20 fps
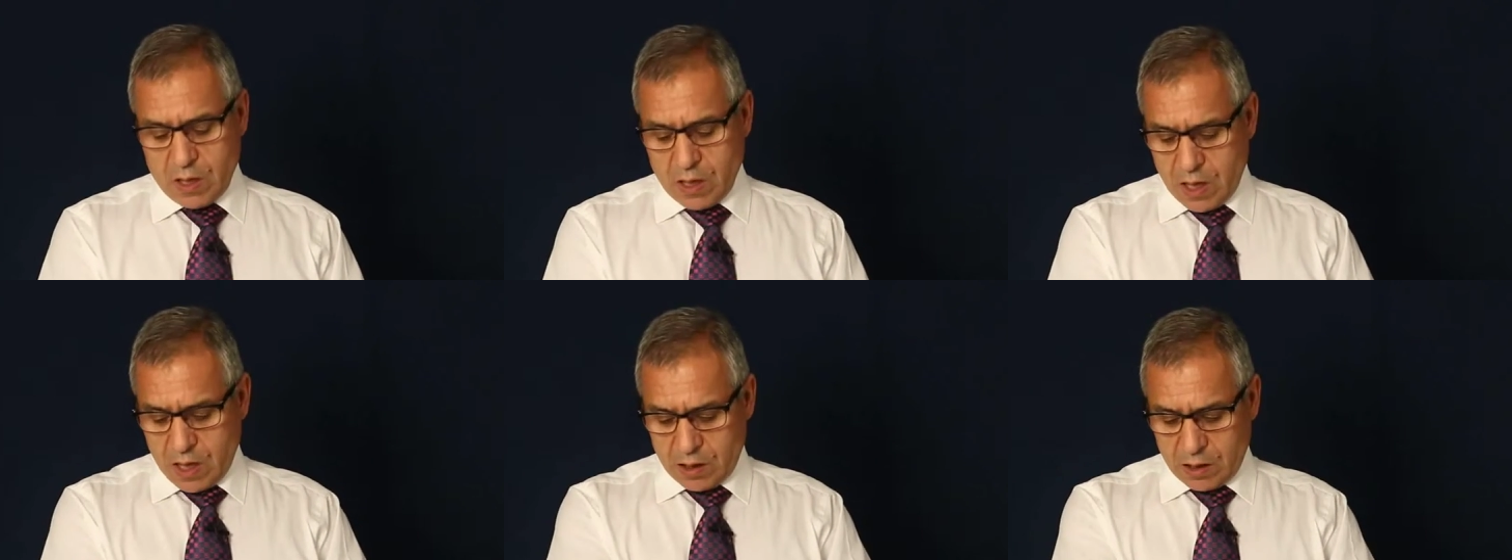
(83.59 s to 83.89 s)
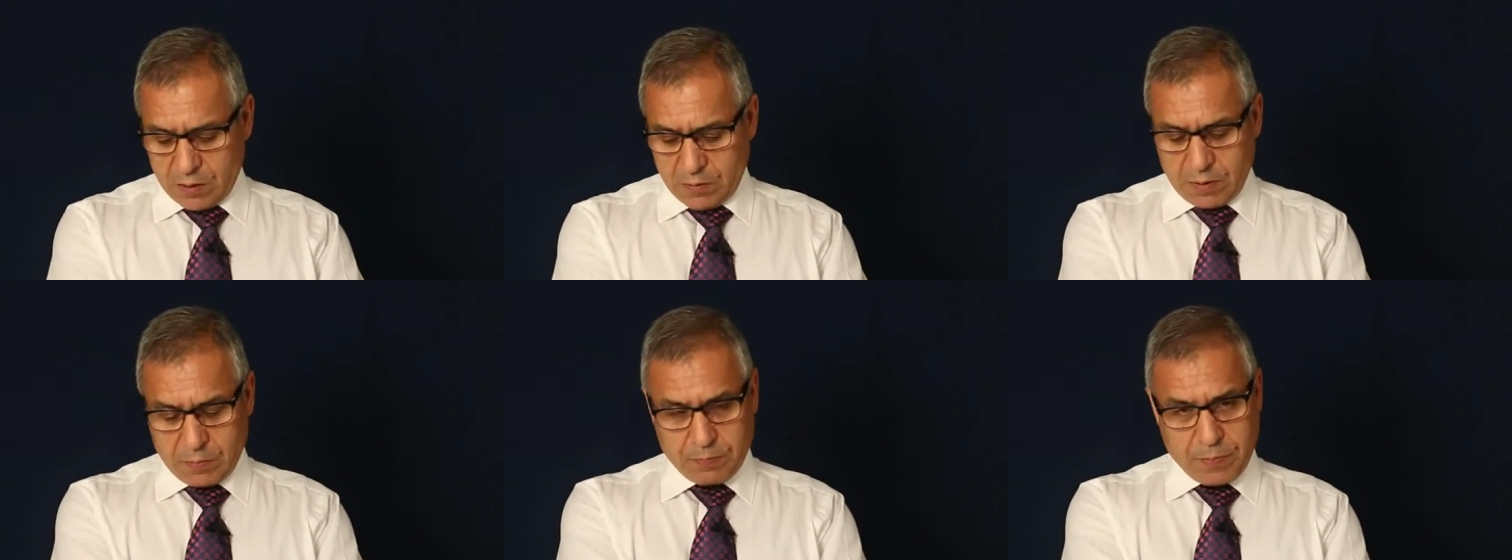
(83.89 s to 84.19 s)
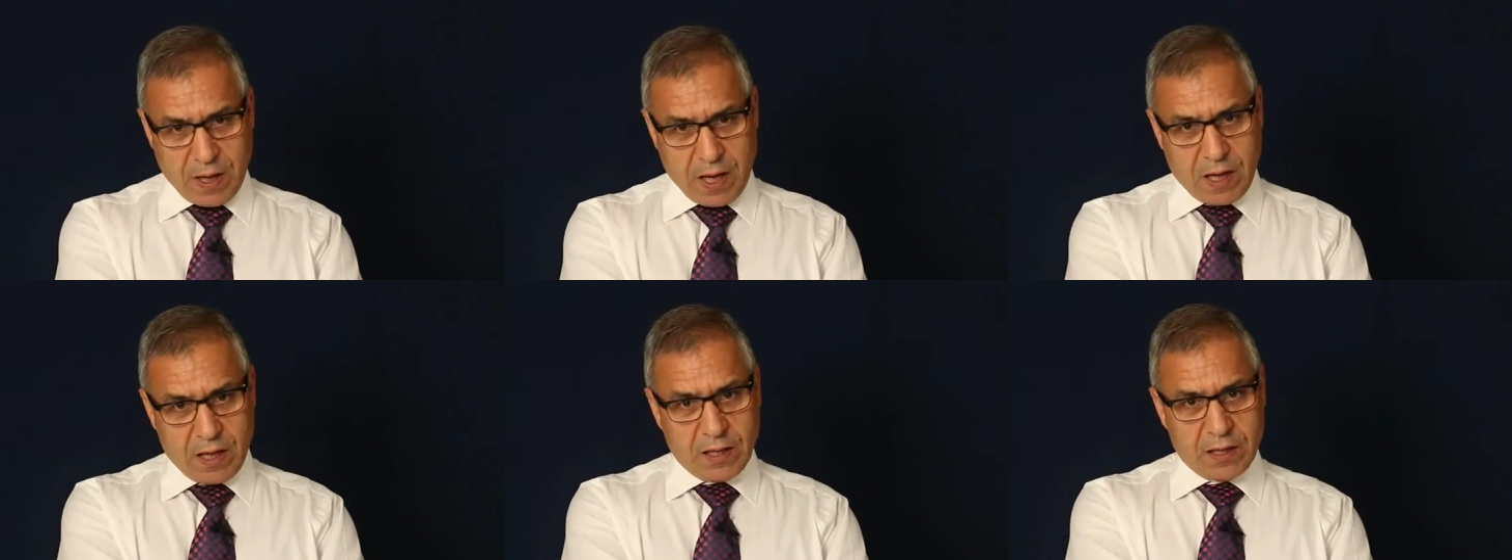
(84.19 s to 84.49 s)
and the
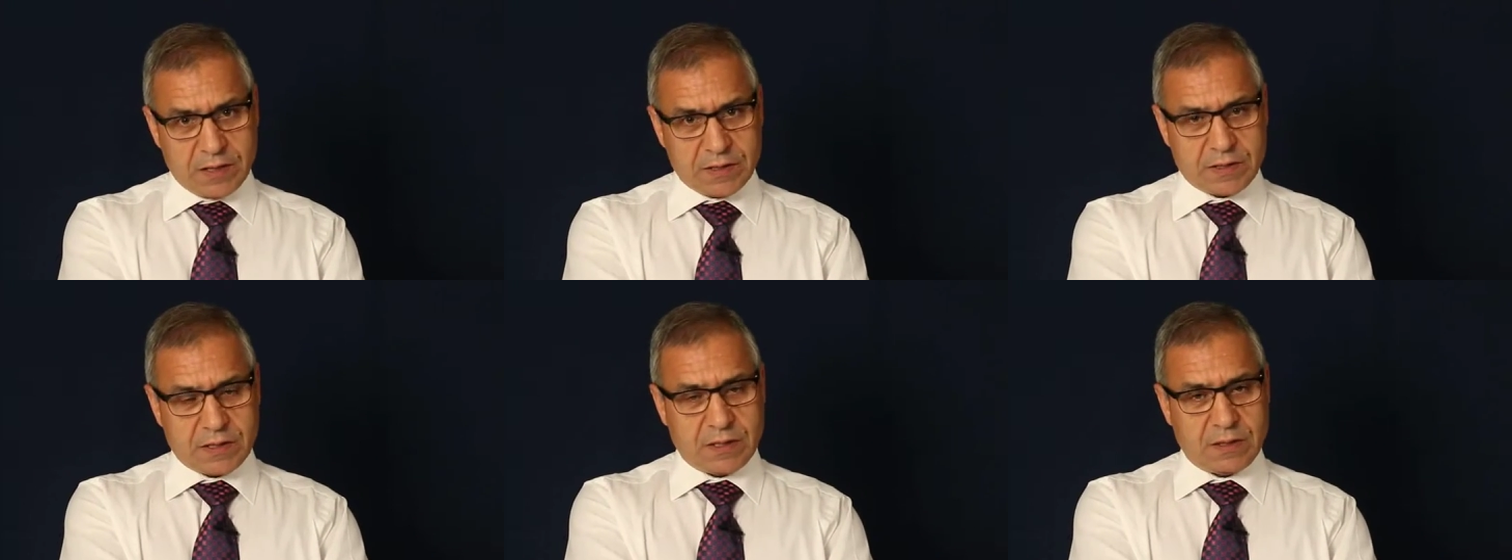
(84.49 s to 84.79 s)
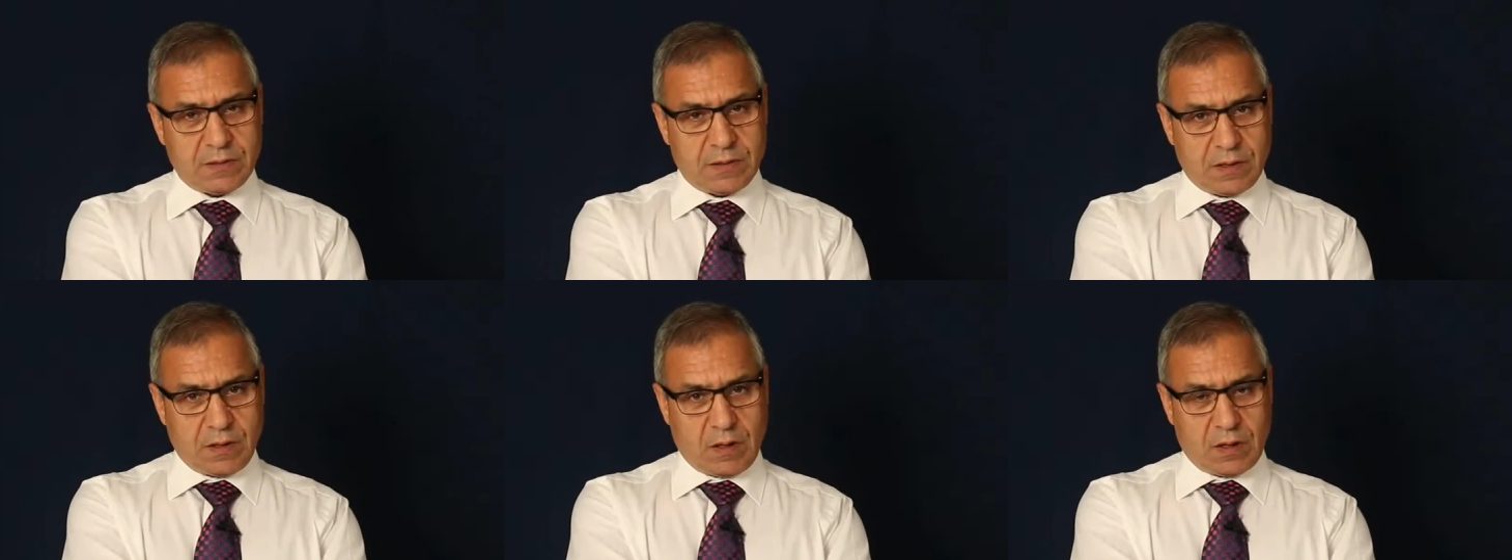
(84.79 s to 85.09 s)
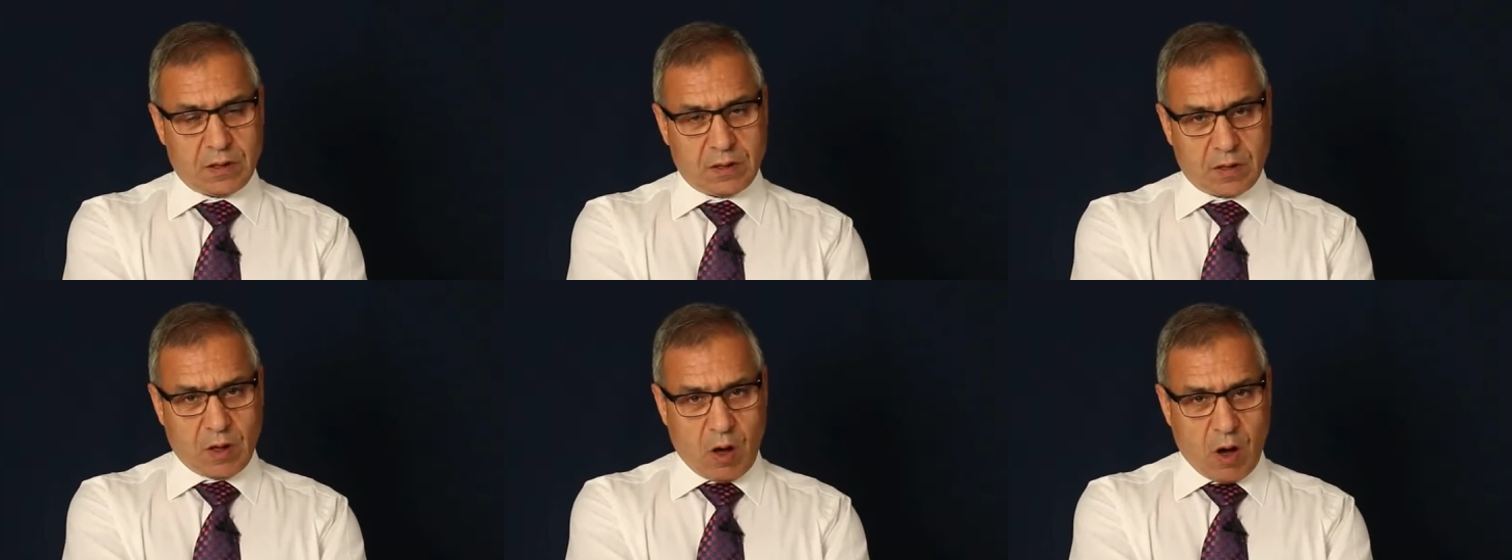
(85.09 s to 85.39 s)
pain is in
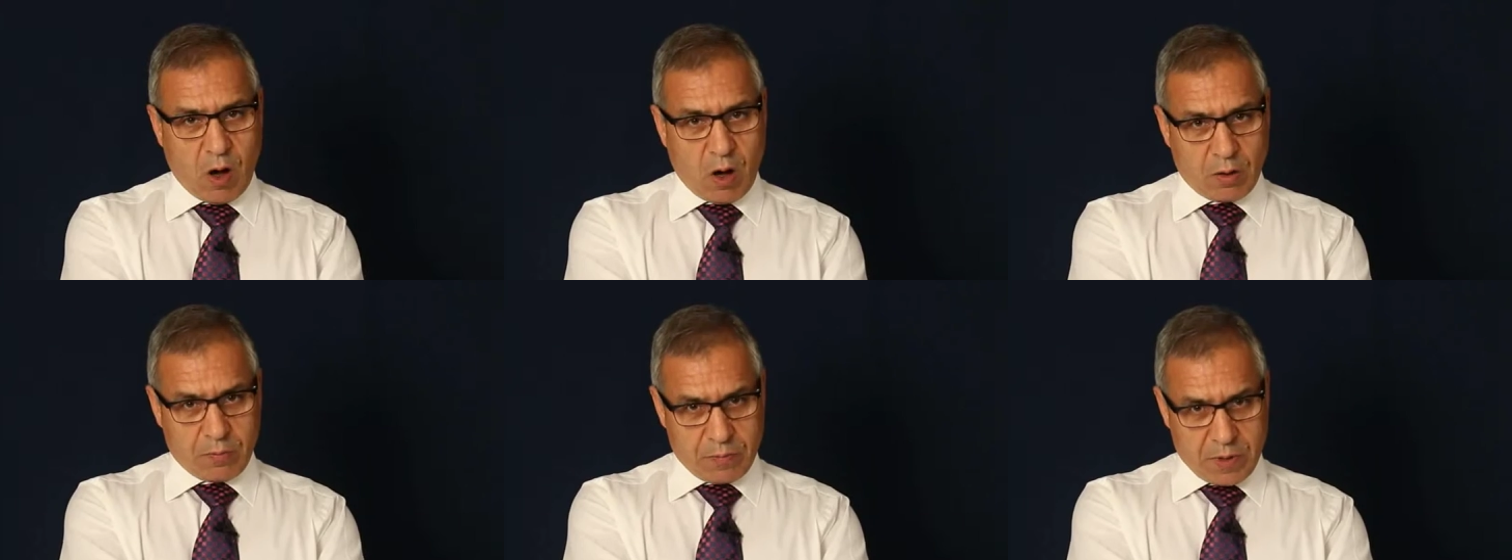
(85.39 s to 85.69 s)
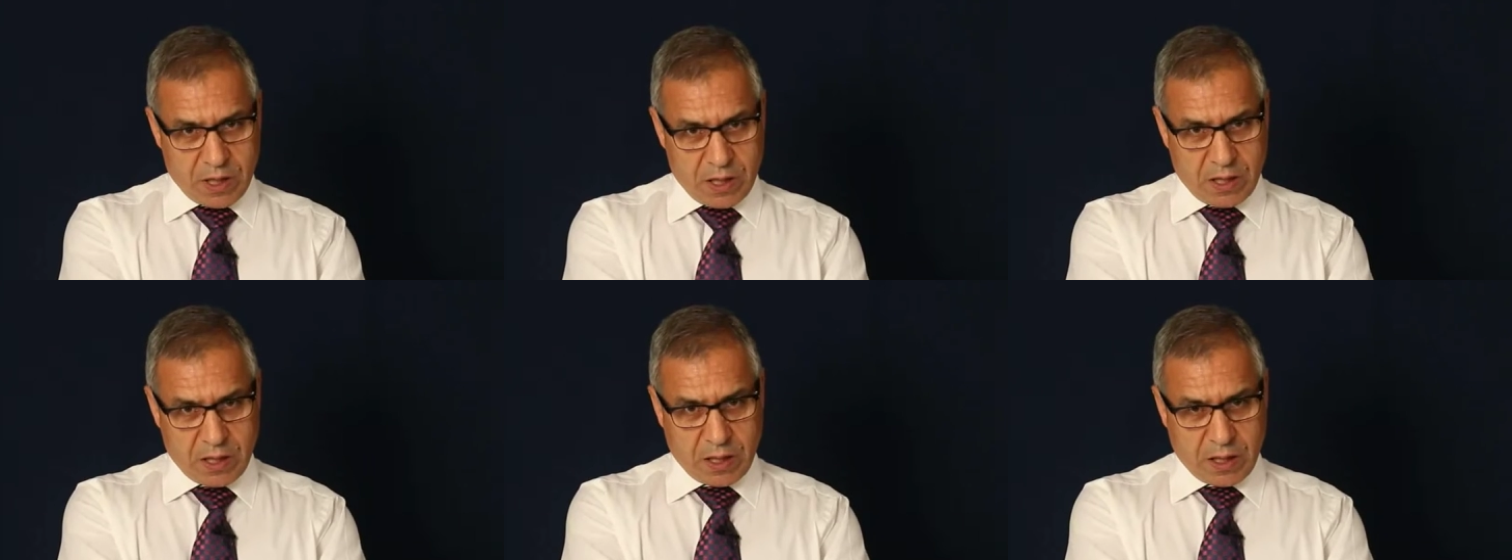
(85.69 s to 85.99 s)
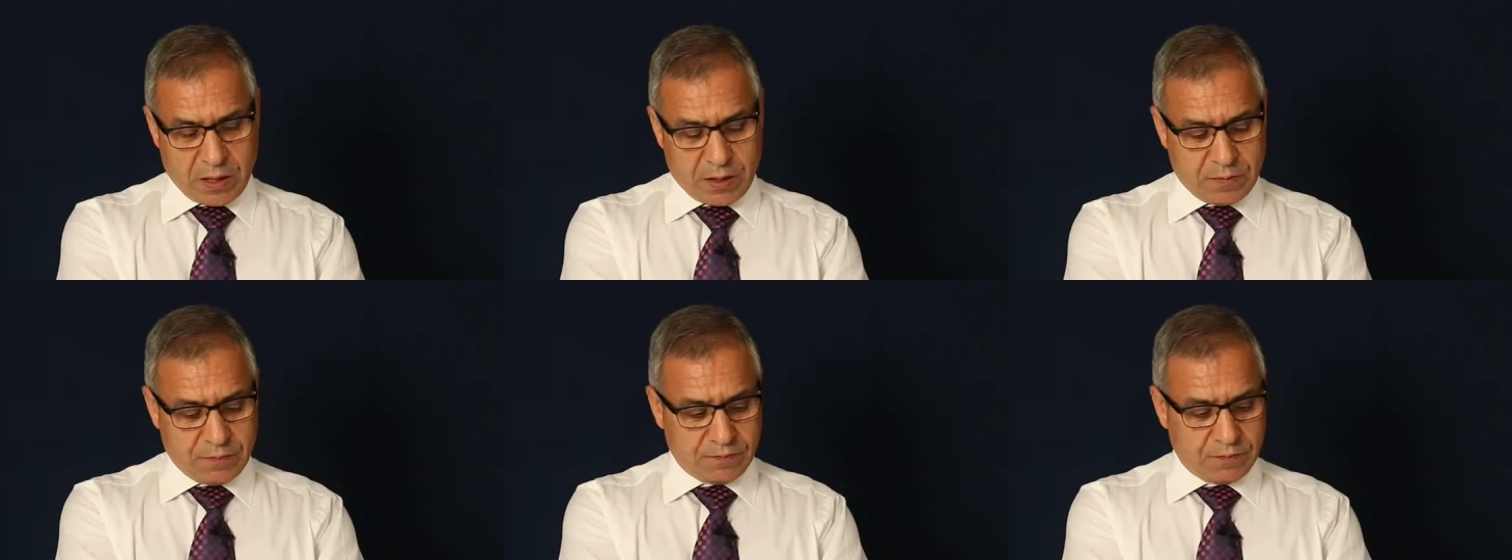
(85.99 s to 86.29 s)
the arm here.